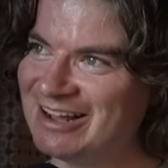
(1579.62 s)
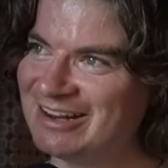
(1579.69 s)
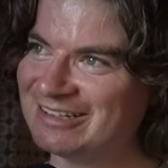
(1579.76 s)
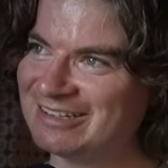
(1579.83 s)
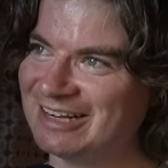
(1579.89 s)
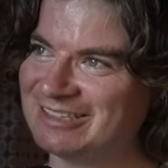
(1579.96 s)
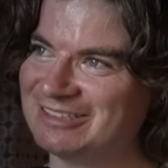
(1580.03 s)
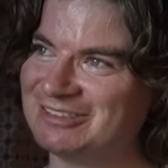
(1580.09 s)
not.
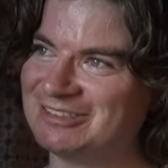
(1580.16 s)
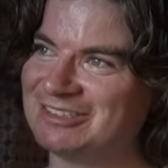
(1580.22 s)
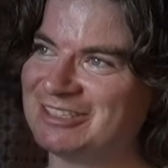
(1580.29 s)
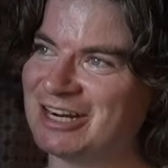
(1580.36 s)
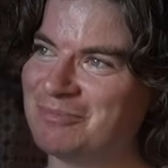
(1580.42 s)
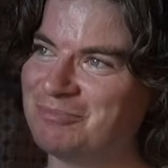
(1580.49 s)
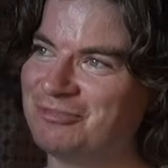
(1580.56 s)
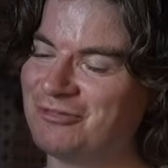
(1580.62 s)
I
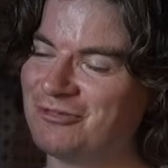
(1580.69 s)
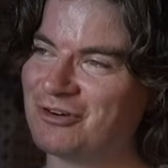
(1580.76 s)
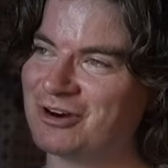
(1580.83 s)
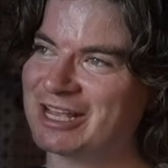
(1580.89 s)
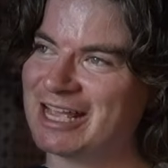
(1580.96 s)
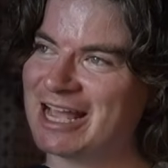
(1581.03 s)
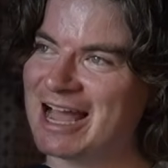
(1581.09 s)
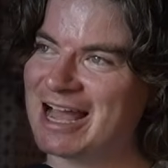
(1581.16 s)
stopped
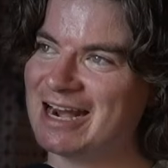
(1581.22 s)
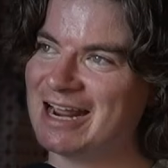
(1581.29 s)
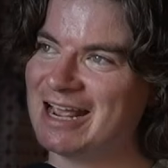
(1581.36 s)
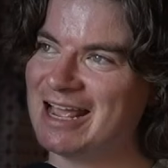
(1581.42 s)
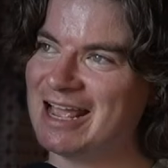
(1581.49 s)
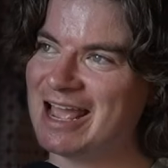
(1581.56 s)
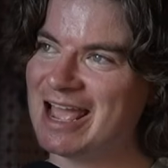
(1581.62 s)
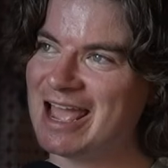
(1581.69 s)
before Cat
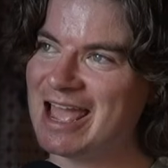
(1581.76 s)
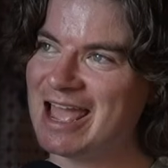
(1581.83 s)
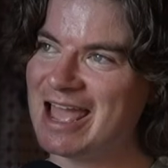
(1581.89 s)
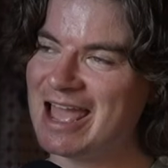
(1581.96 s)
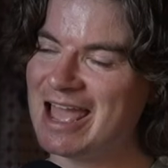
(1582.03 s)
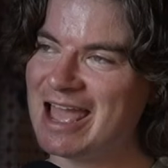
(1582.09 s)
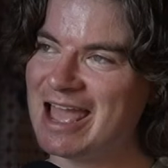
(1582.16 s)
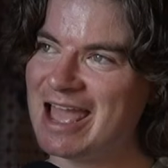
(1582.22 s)

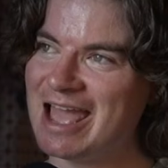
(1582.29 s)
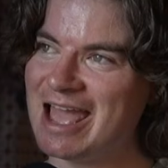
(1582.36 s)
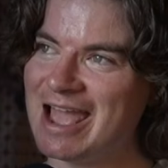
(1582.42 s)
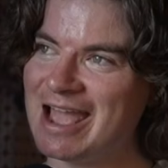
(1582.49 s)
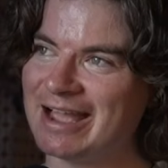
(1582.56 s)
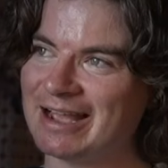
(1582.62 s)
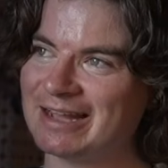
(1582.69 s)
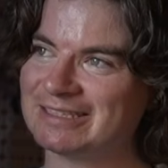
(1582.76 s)

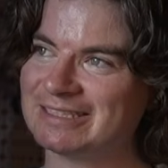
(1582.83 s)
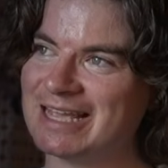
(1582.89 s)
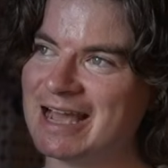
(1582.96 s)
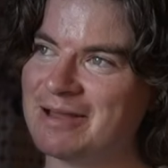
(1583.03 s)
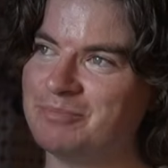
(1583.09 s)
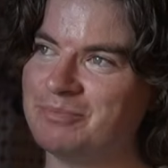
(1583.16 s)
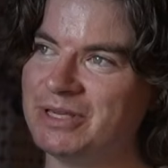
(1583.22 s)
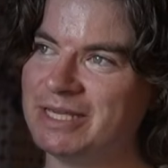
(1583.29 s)
A. I got to
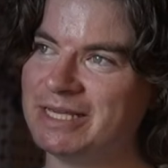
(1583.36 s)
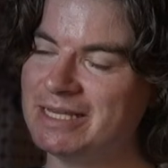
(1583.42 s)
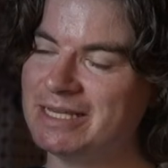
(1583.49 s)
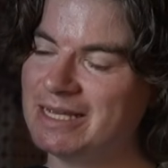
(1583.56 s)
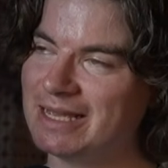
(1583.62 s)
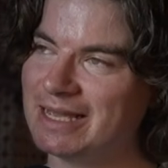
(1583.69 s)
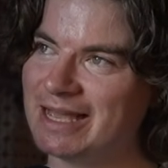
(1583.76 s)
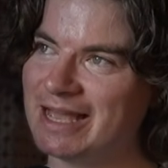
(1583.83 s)
Cat
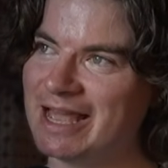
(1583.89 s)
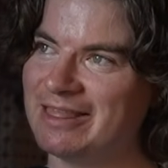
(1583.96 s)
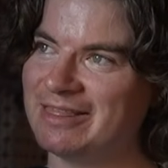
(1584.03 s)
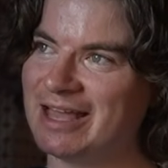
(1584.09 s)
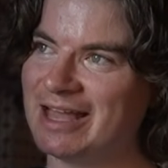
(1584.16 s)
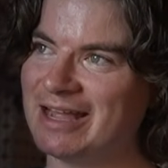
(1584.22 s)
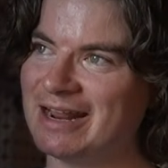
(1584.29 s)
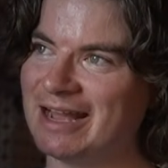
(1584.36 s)
B,
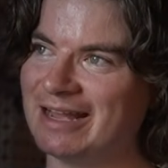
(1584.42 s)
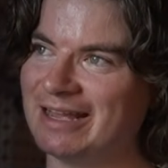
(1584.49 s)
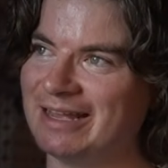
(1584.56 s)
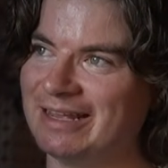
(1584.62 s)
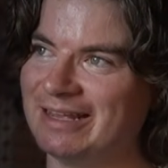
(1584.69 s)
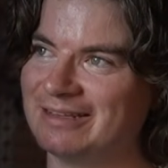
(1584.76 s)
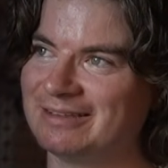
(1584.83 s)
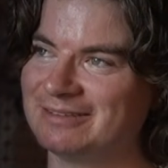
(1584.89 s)
and then
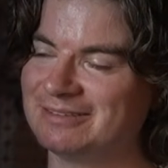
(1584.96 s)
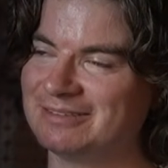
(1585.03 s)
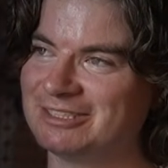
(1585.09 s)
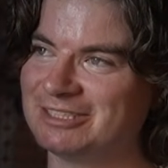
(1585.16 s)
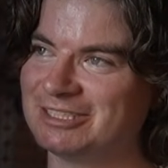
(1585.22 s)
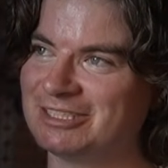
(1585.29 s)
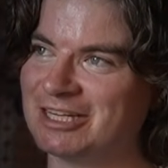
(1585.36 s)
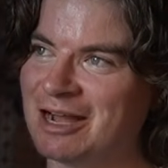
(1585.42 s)
I
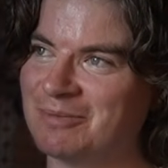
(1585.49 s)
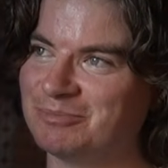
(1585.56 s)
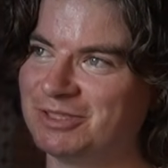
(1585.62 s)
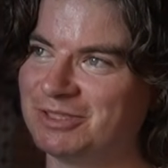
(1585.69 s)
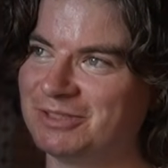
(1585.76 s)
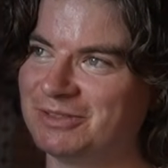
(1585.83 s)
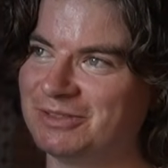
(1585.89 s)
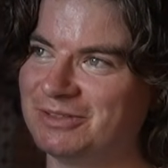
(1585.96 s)

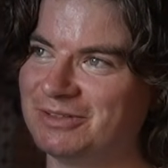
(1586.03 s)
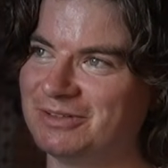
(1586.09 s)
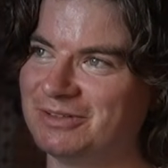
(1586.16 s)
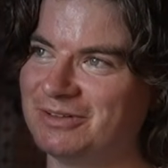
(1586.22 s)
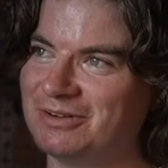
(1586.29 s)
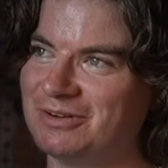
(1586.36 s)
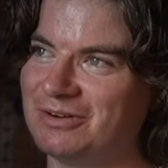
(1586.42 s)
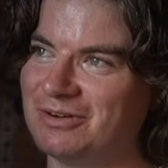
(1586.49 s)
stopped
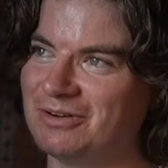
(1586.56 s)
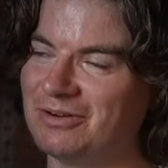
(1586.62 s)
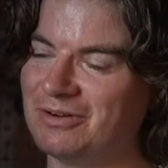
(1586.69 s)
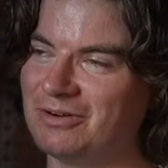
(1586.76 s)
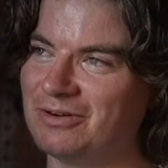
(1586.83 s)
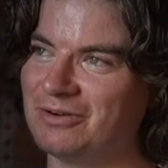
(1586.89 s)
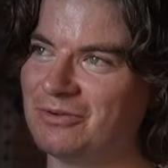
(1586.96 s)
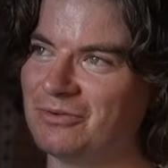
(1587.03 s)

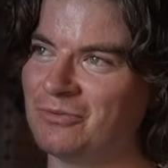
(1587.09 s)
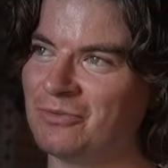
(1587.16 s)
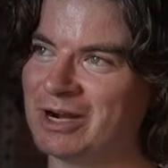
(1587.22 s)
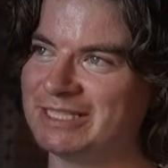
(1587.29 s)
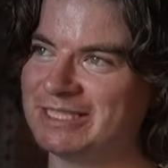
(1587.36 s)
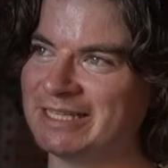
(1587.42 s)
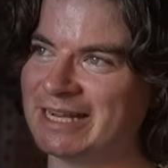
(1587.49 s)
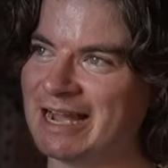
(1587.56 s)

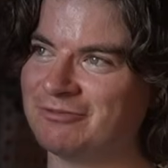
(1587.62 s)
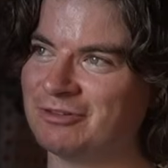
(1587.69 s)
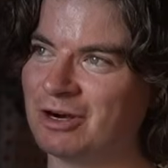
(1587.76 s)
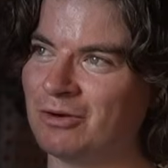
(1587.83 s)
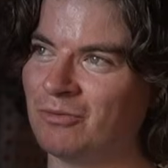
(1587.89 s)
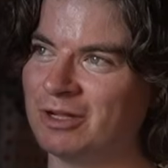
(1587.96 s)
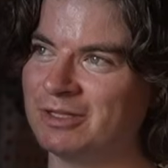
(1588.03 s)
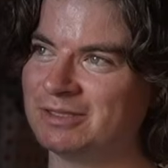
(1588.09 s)
racing after
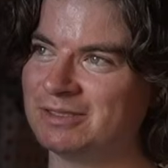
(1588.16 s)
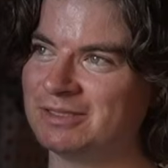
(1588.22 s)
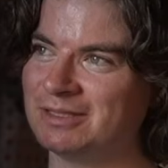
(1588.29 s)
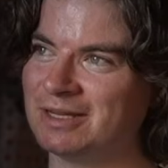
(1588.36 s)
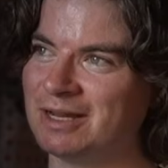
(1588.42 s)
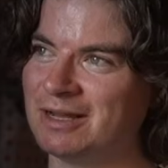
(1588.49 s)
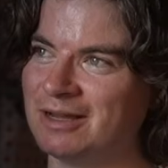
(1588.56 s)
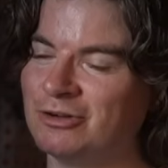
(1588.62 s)
I went.
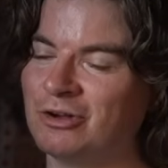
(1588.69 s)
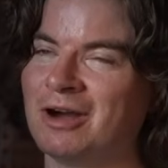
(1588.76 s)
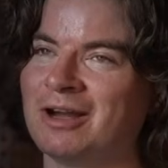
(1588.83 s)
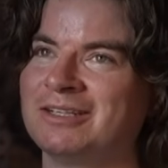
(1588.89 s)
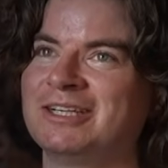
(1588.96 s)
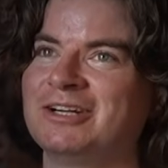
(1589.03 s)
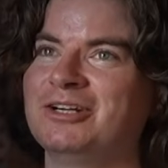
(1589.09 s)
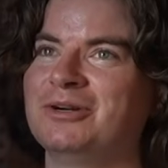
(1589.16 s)
No, I
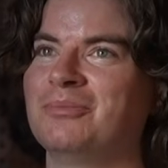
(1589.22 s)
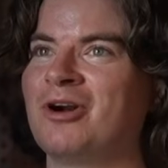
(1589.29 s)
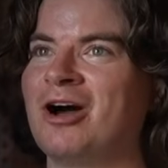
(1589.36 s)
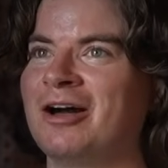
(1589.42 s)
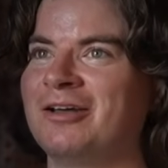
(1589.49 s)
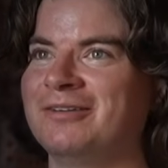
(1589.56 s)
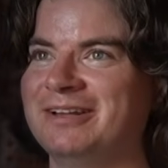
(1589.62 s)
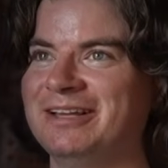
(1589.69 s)
studied
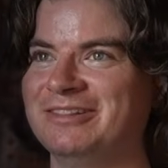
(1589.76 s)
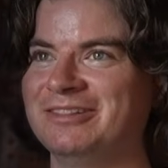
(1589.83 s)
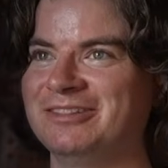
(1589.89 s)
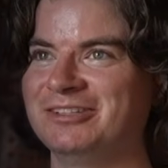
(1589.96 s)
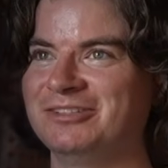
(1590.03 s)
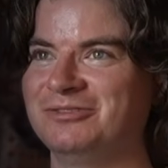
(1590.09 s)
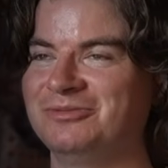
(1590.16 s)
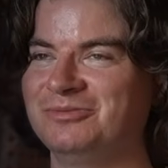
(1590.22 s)
abroad in
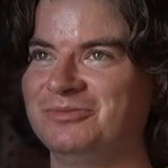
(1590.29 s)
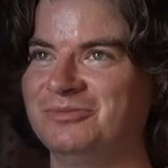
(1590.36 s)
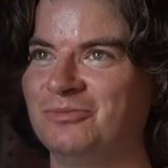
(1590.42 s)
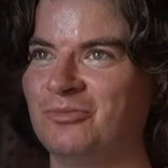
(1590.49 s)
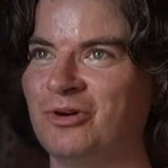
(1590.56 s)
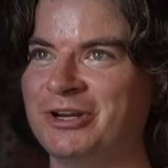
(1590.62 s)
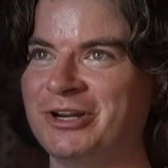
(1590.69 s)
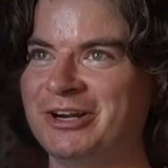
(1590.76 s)
the
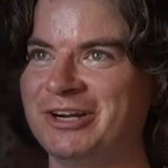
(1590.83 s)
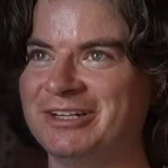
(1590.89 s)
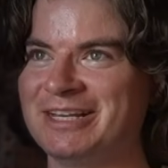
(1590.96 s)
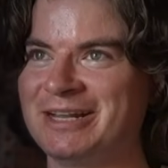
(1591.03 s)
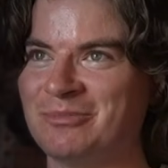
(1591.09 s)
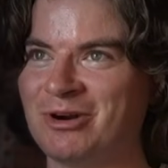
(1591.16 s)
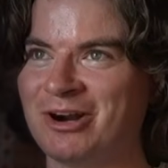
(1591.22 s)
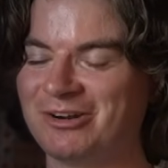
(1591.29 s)
1 year in
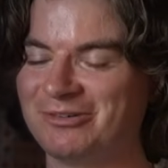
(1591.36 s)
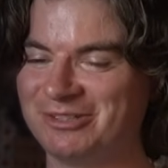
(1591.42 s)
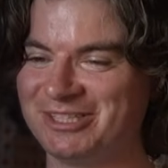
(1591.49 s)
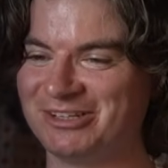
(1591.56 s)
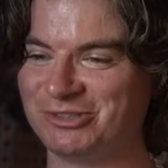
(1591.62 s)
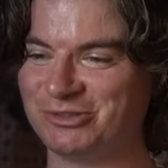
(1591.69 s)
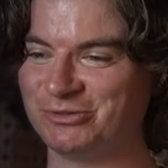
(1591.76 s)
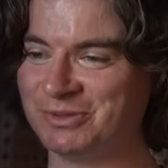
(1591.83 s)
Denmark, which
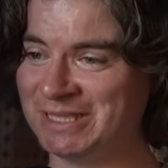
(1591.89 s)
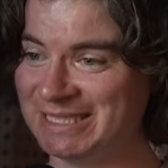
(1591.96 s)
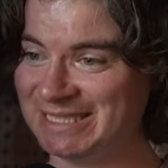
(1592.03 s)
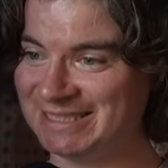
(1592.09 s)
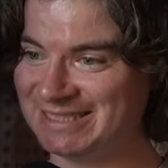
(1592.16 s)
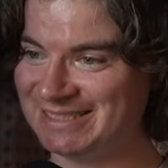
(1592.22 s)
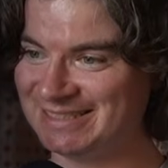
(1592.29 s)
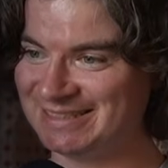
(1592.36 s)
also
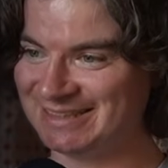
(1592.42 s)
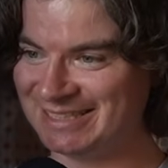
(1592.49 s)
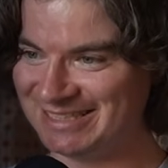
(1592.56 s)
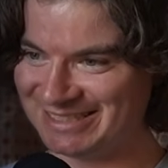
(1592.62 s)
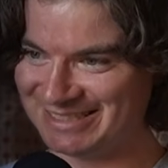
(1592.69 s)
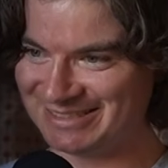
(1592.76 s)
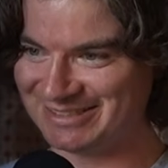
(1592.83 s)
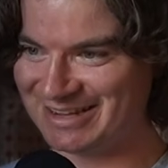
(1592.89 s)
really
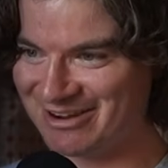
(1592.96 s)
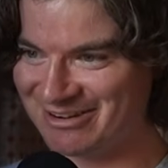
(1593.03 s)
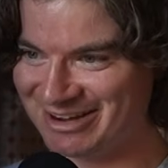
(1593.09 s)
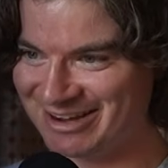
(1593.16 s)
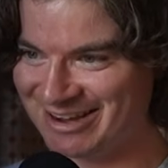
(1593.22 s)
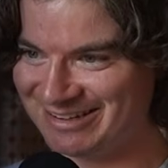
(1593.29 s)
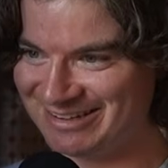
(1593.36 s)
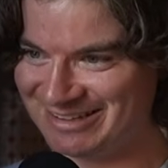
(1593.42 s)
leads into how I
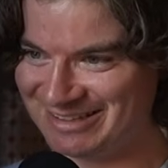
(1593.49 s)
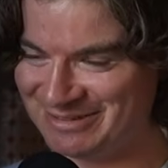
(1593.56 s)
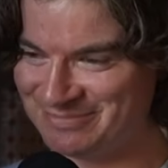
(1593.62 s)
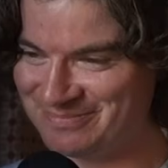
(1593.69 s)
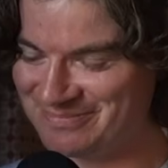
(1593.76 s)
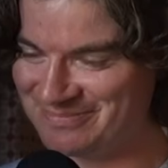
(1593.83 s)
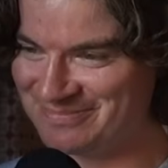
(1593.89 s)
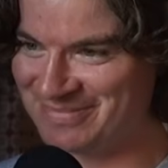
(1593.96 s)
got into
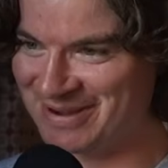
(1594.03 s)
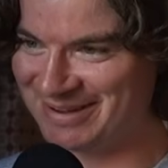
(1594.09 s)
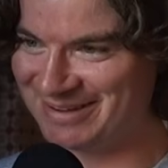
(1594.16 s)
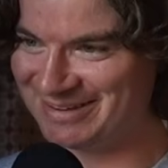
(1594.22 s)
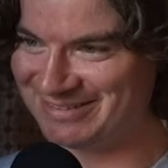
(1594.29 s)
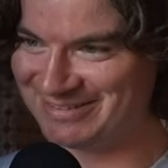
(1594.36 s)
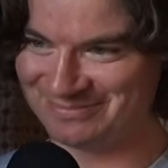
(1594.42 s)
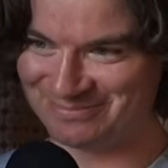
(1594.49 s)
the
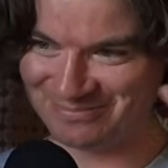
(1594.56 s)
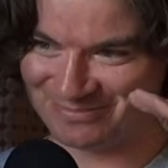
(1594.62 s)
bike